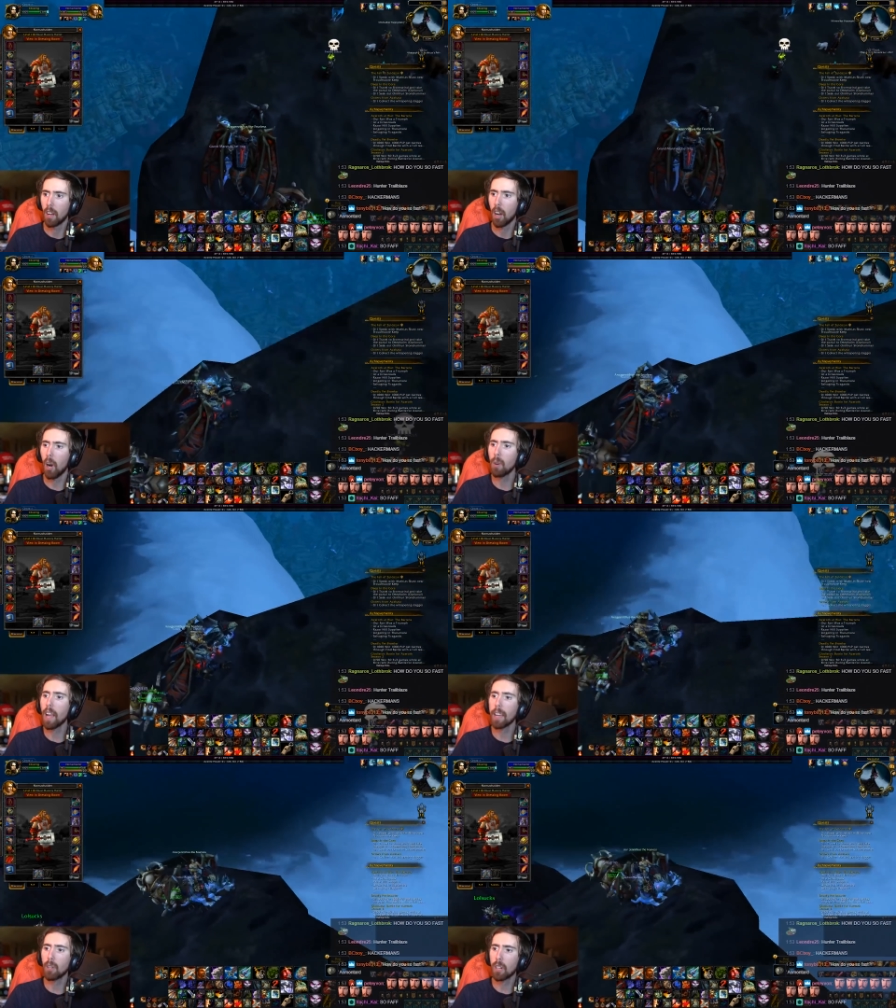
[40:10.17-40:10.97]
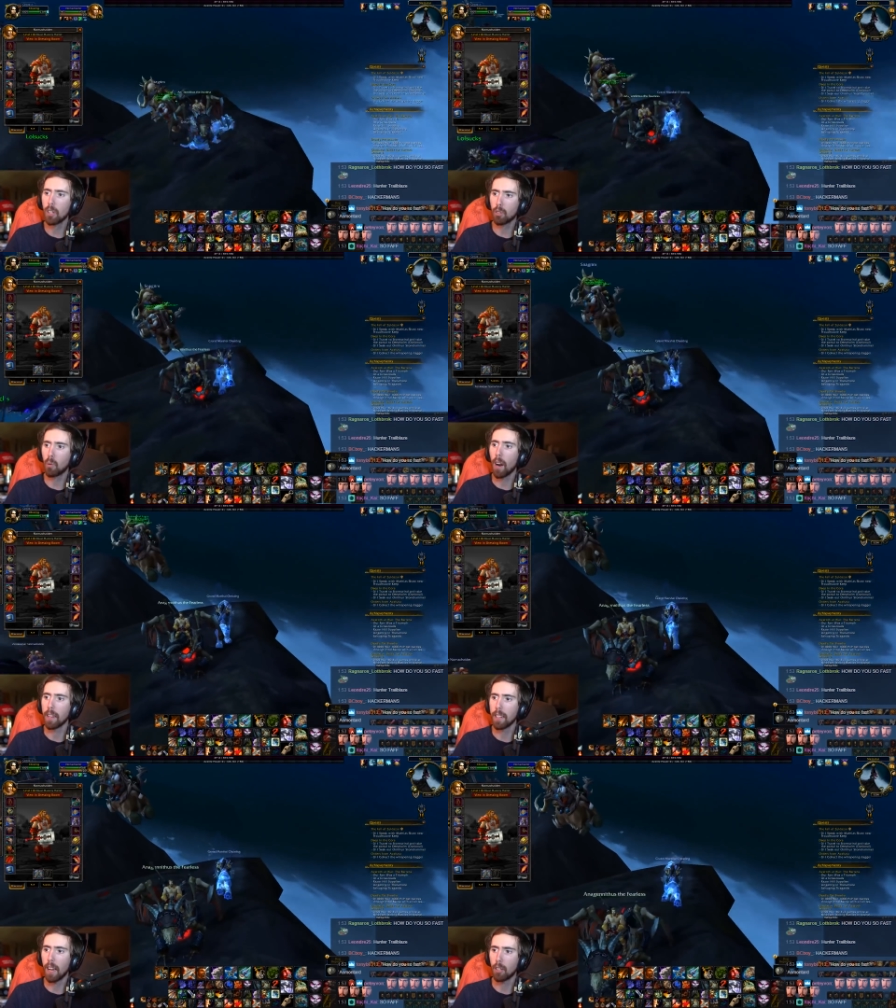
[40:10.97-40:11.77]
Oh yeah, you can just run.
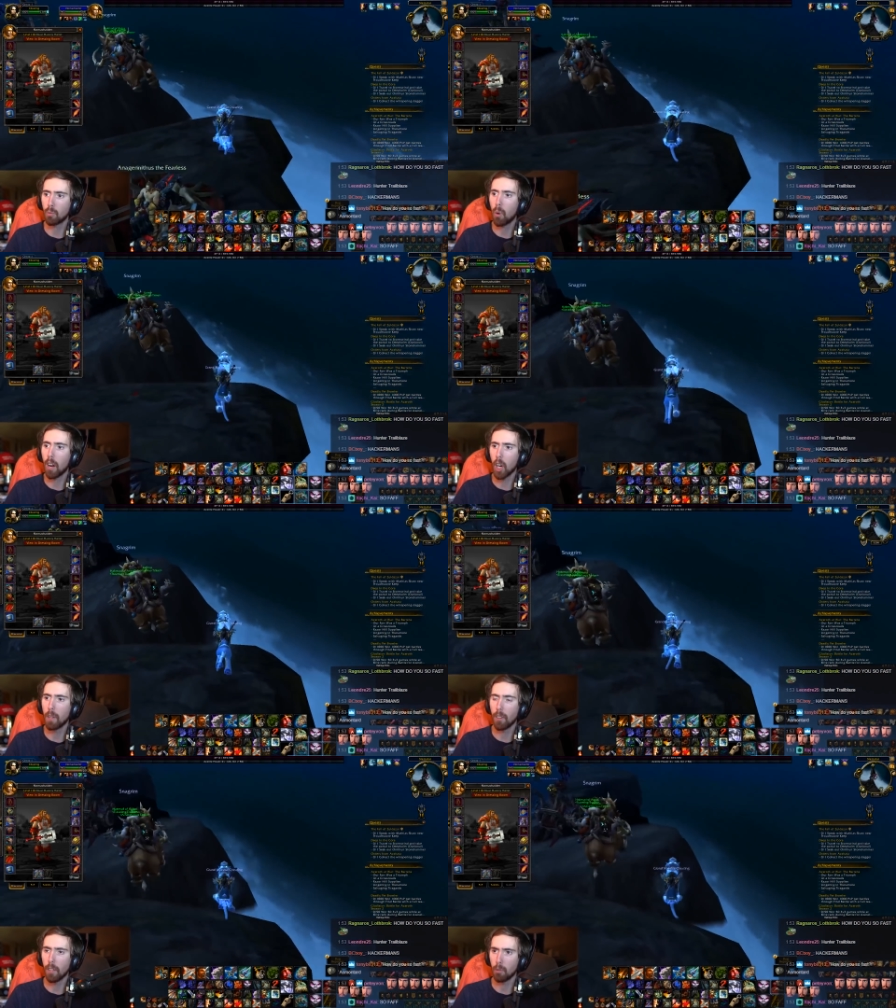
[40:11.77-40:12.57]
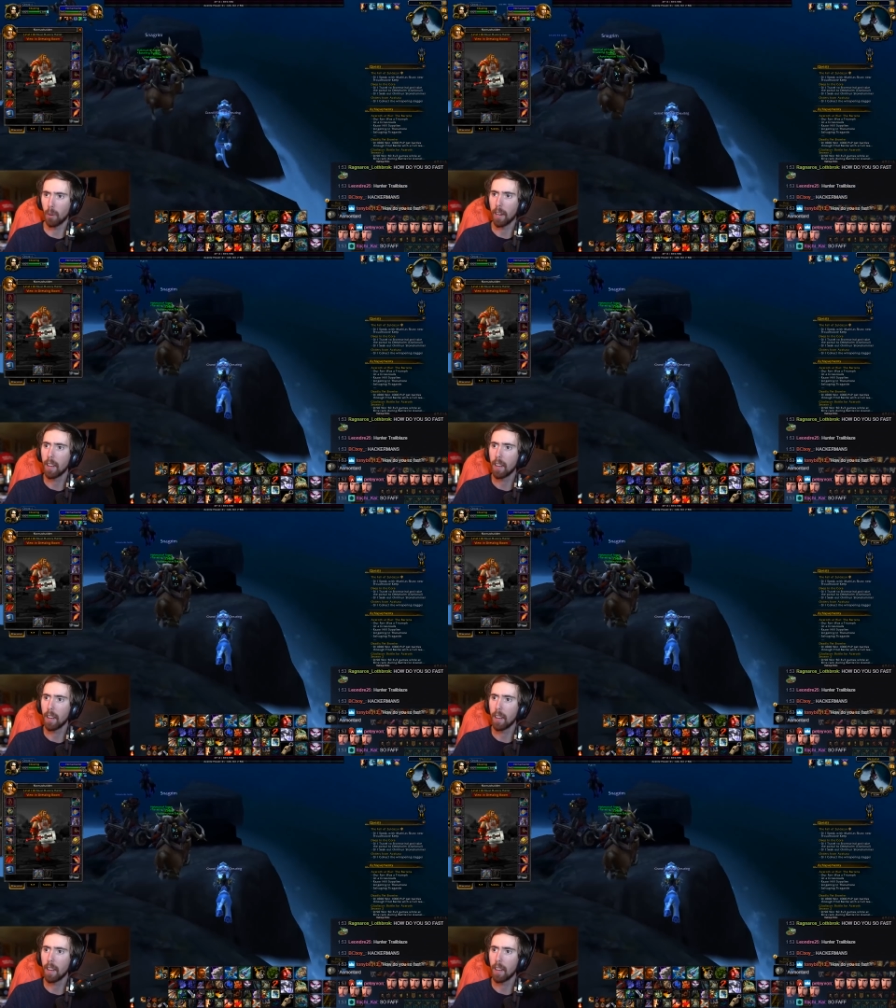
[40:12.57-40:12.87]
Yeah, just walk over this way.